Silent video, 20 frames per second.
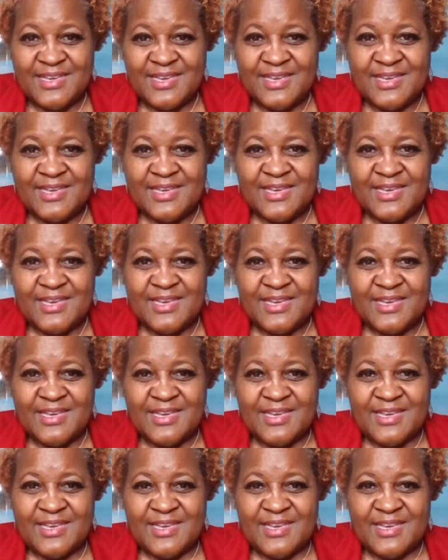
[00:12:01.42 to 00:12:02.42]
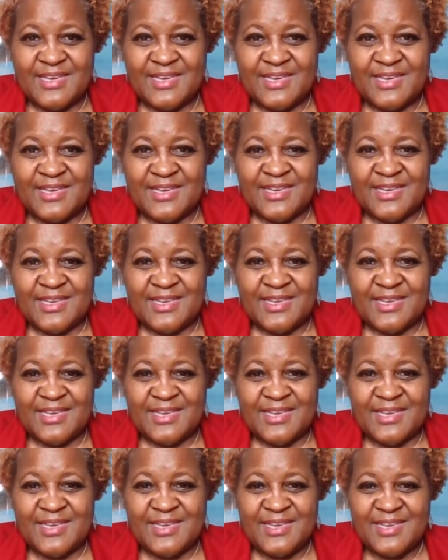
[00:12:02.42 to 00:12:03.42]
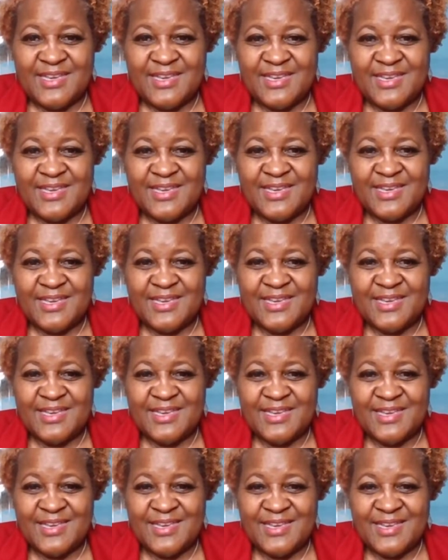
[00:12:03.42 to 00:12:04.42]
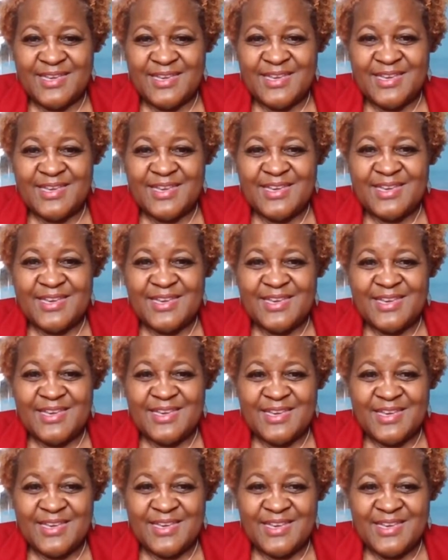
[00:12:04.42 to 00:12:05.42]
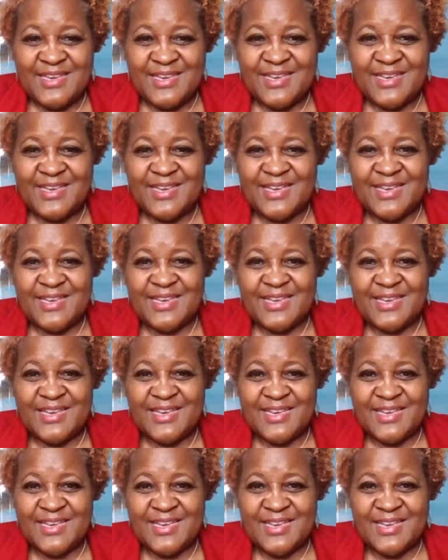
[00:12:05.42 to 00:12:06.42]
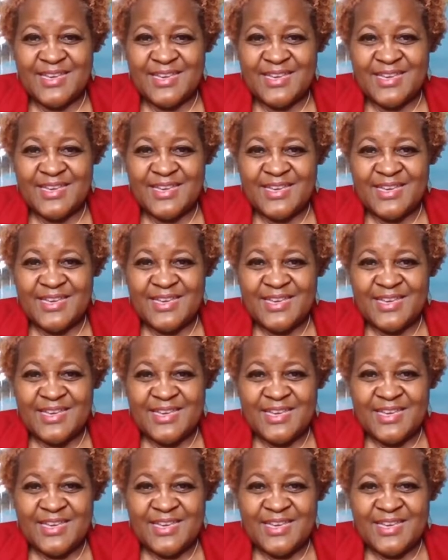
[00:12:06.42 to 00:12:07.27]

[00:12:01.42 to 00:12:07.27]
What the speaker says: No words are spoken by the person on screen.